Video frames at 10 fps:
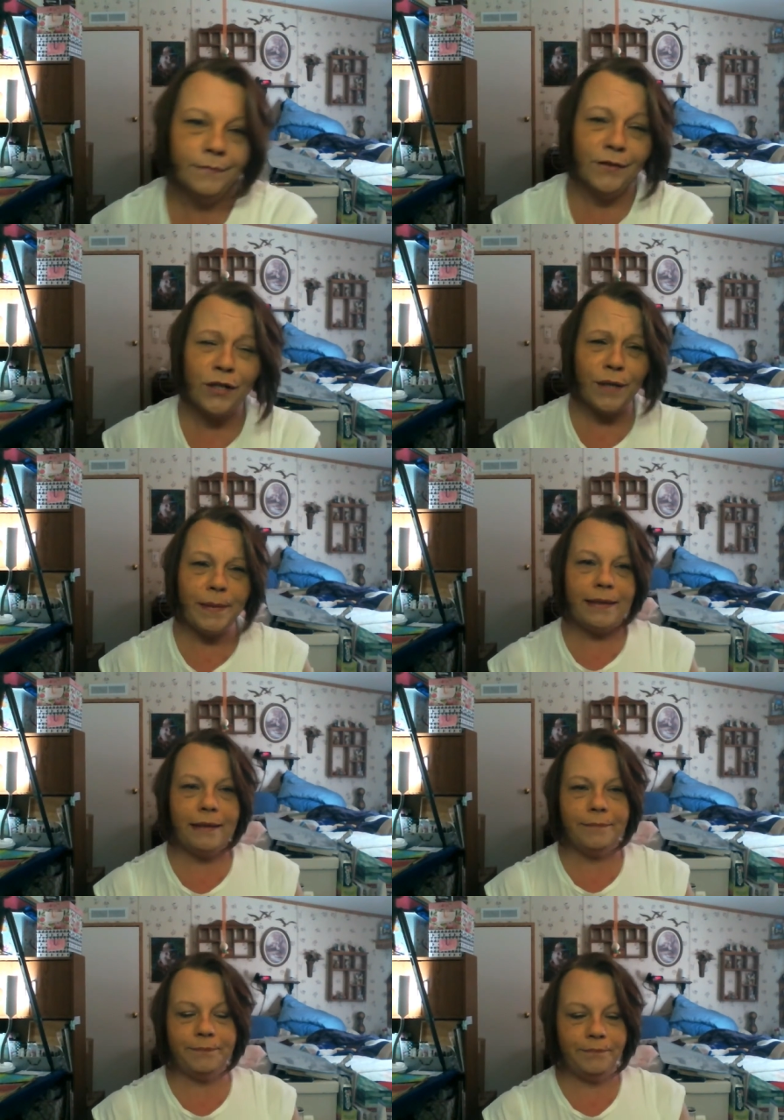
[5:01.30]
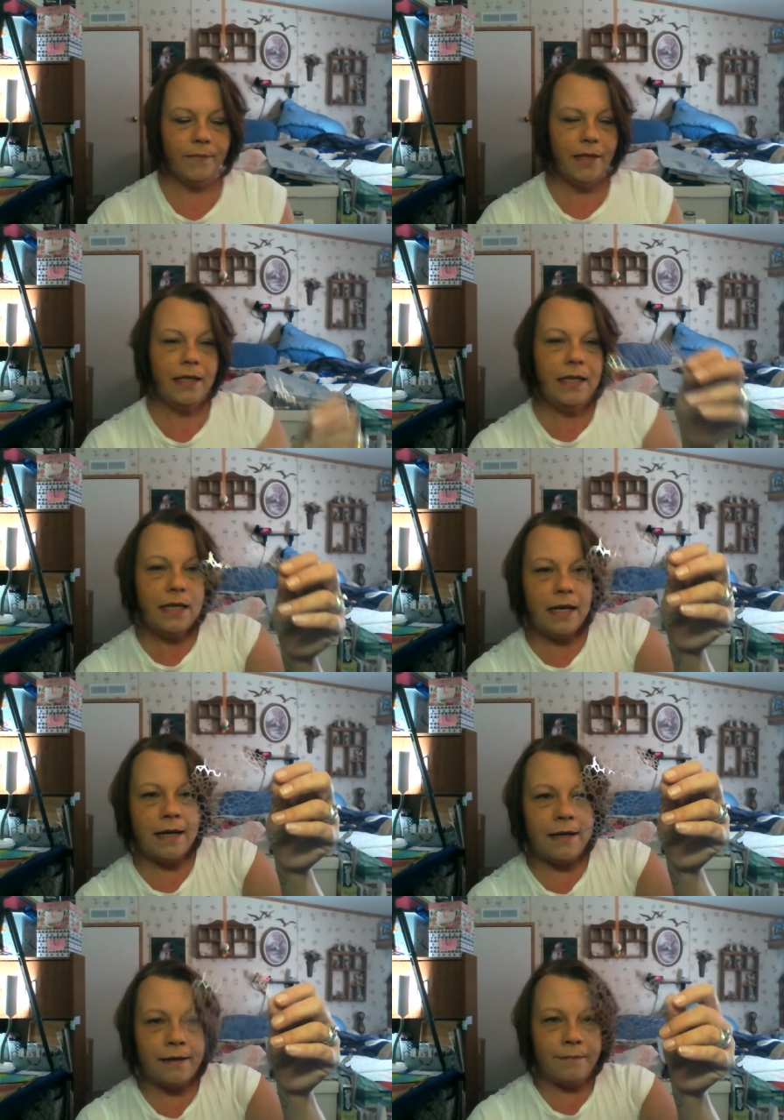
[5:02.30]
Sorry about that.
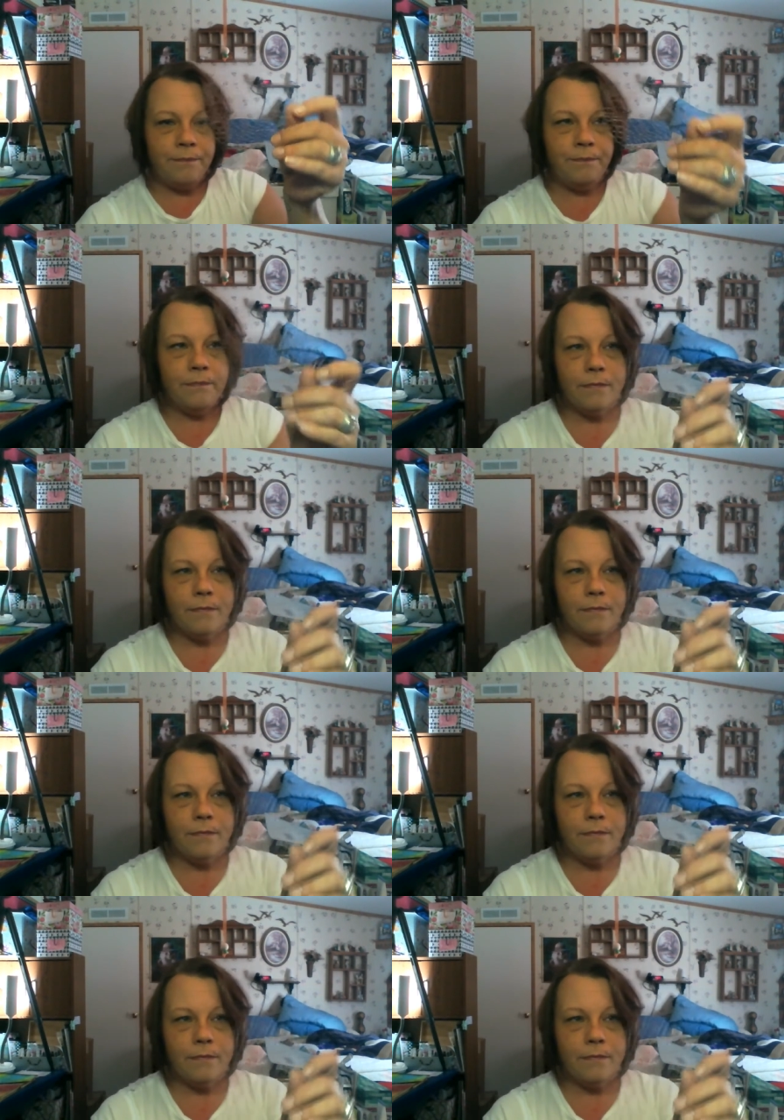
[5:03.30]
Um,